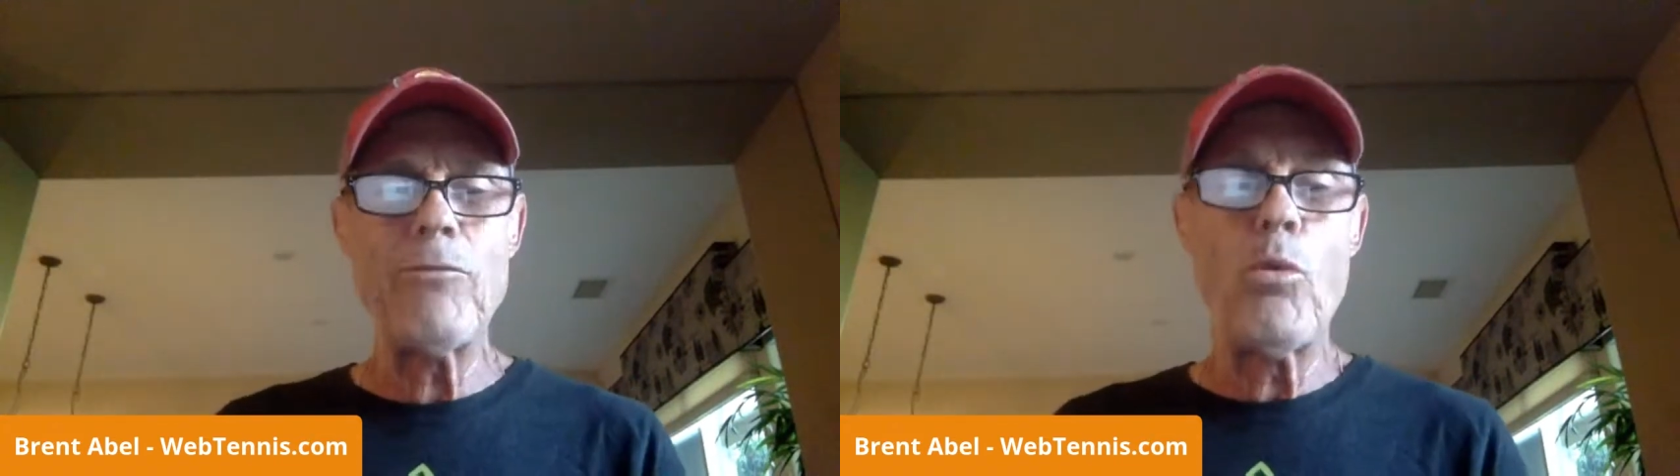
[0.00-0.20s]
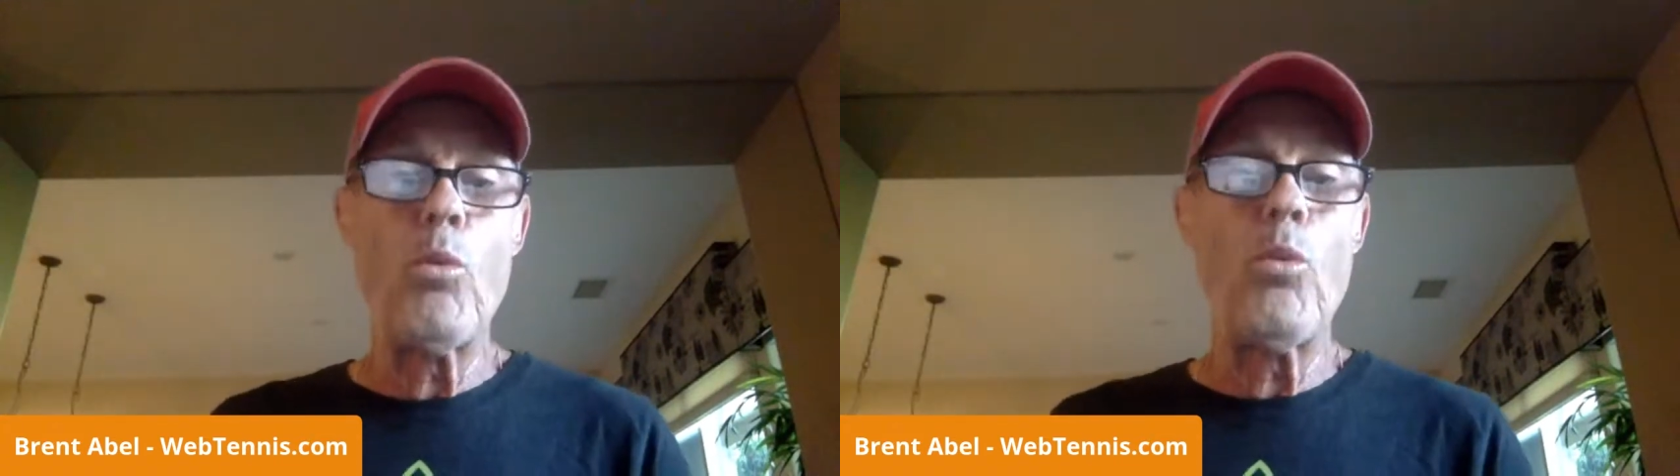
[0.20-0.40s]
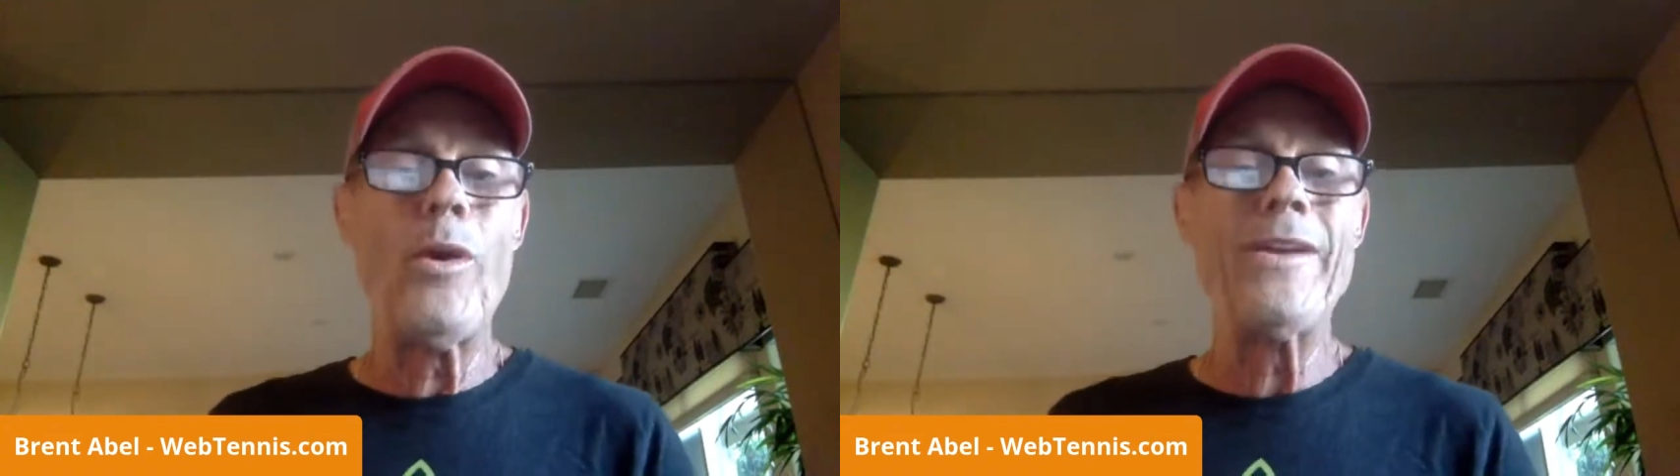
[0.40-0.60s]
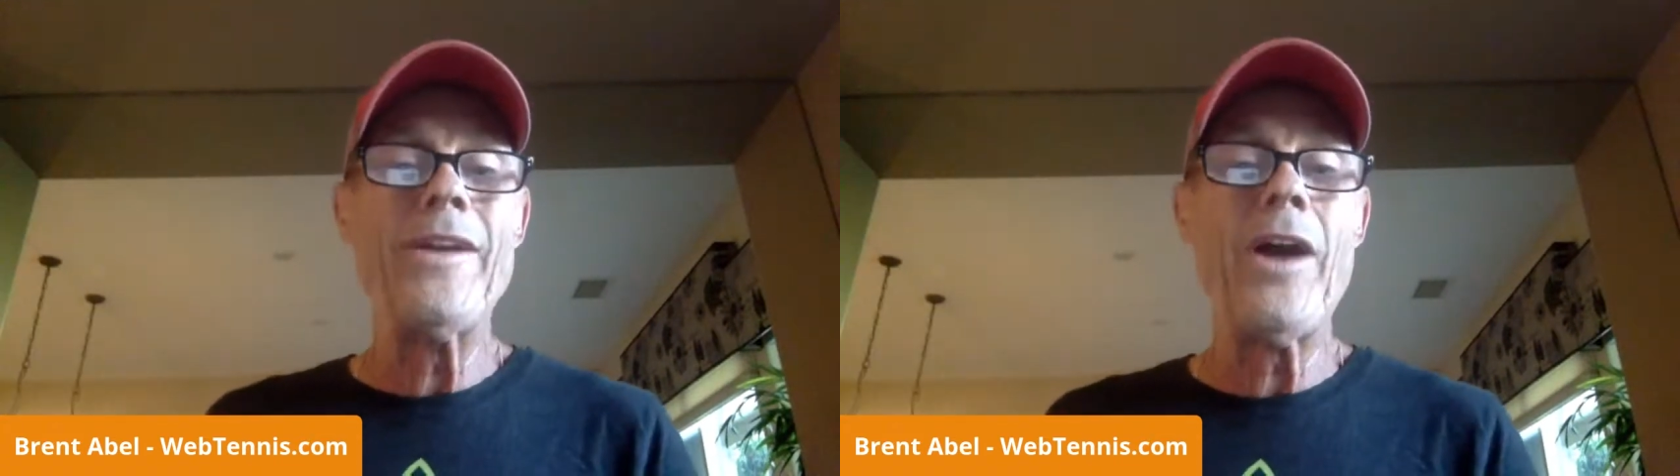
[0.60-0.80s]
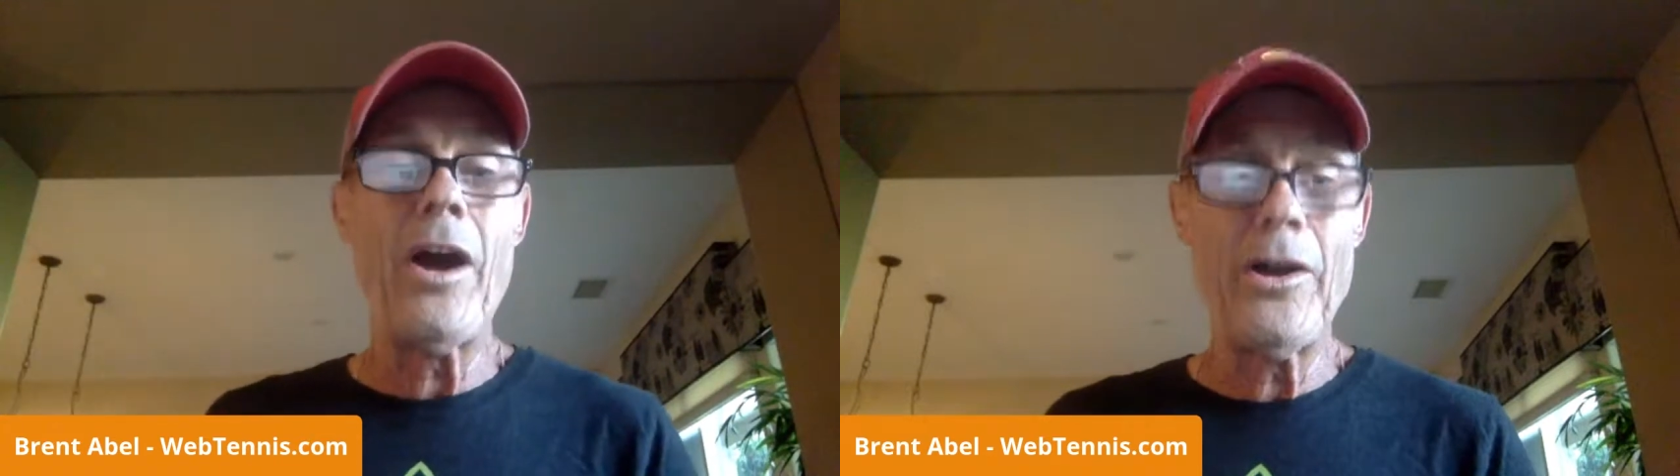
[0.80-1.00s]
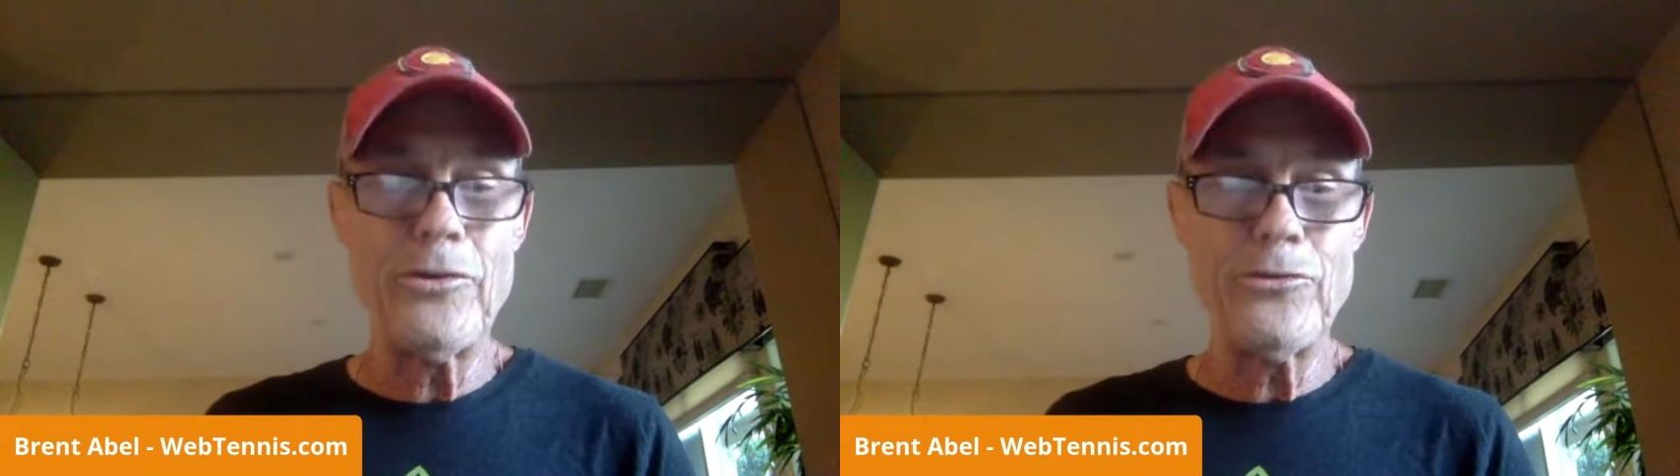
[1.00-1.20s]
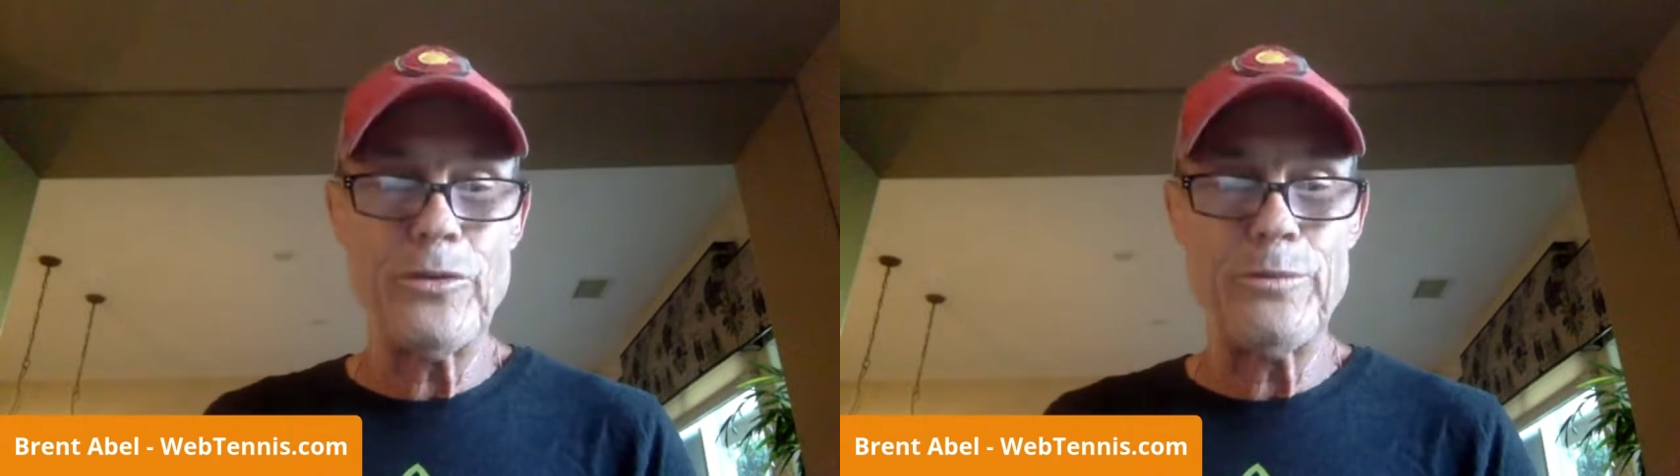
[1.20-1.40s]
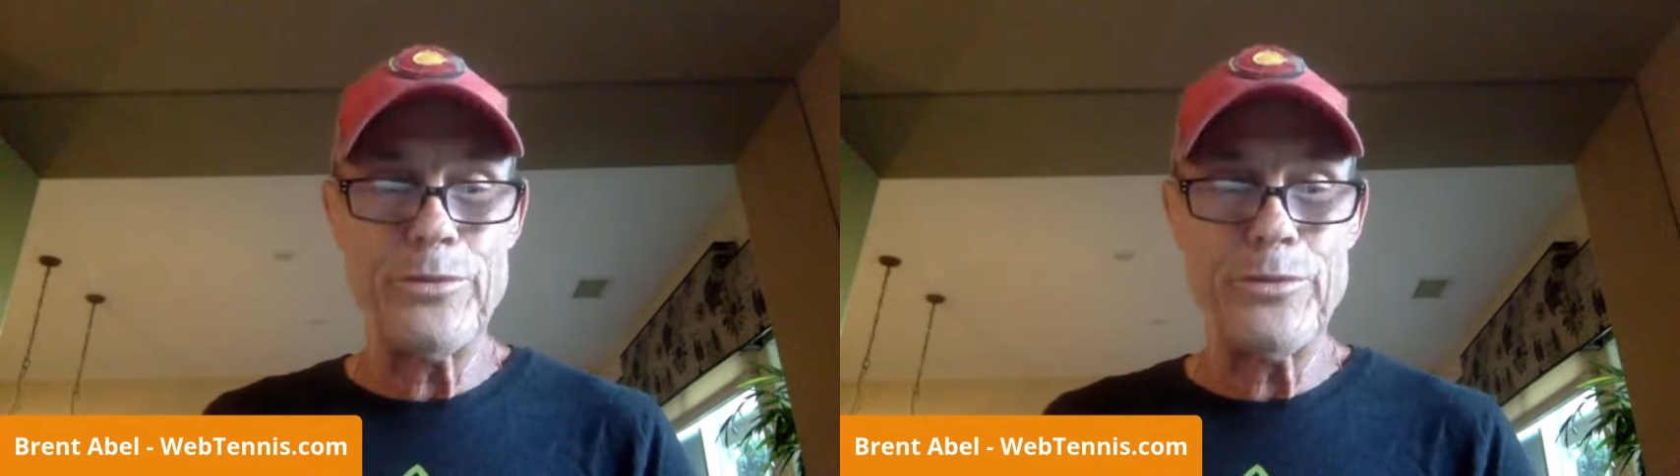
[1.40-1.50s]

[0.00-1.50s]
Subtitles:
100%